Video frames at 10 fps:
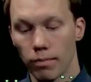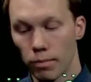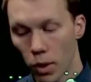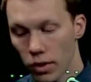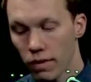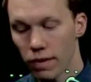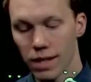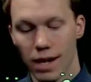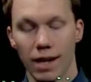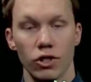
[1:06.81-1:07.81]
both of
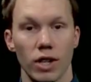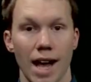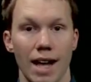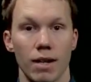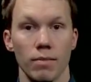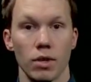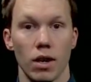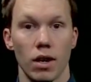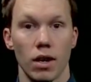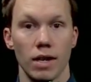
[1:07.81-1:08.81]
these oxygen atoms
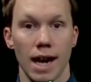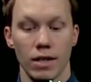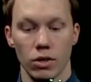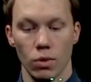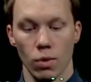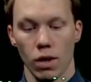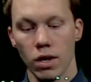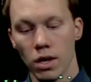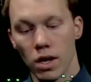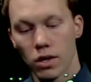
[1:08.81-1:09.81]
are next door,